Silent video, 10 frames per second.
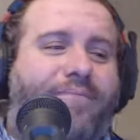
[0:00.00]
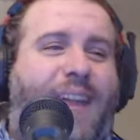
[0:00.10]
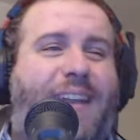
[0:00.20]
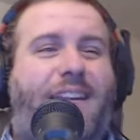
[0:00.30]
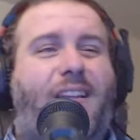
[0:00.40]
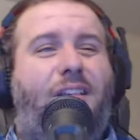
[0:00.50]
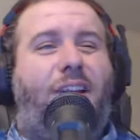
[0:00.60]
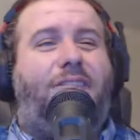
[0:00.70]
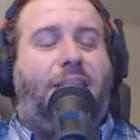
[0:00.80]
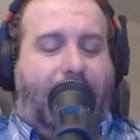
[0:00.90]
he didn't
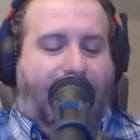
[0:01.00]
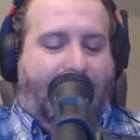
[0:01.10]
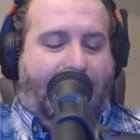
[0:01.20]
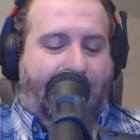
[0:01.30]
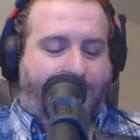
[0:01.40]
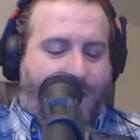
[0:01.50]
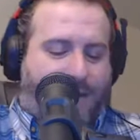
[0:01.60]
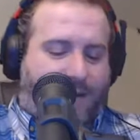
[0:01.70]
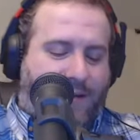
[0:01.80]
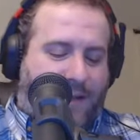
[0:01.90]
deserve to die,
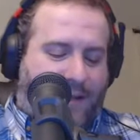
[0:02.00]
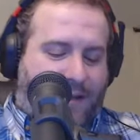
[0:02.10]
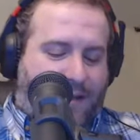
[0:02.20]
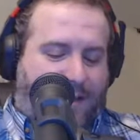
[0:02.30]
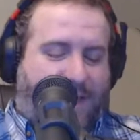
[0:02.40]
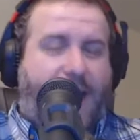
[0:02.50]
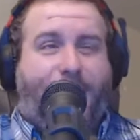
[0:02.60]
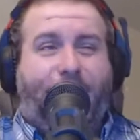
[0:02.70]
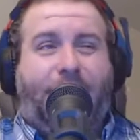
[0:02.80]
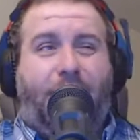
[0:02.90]
but he
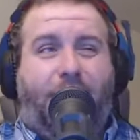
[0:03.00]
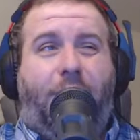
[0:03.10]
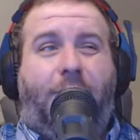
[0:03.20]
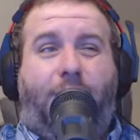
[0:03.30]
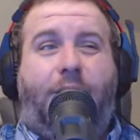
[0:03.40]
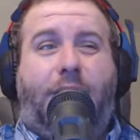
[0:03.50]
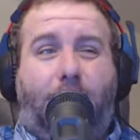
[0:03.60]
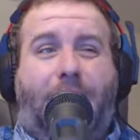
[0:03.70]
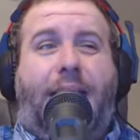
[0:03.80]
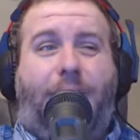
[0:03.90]
definitely deserved to feel
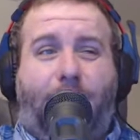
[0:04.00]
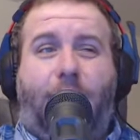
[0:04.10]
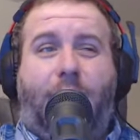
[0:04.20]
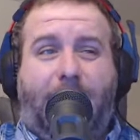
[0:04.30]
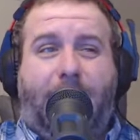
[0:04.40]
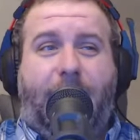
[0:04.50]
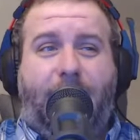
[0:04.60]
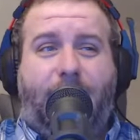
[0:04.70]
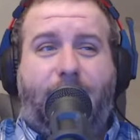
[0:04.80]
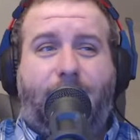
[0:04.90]
bad for what he did.
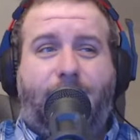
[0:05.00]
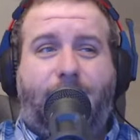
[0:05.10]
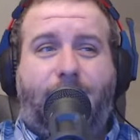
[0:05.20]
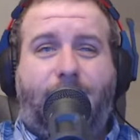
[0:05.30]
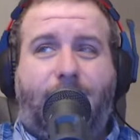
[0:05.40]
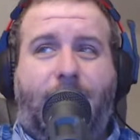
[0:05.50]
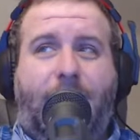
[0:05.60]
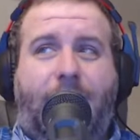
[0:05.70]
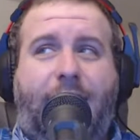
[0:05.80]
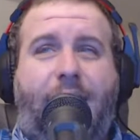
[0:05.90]

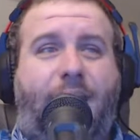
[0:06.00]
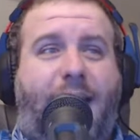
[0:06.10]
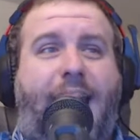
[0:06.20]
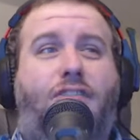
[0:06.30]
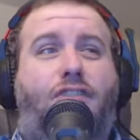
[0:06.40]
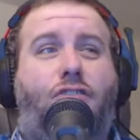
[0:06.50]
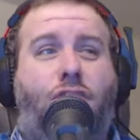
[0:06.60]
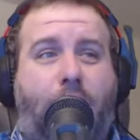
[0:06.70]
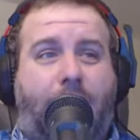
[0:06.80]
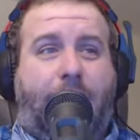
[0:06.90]
Because that's
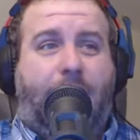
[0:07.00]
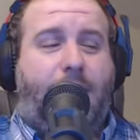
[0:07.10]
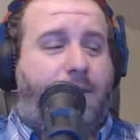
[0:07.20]
shitty.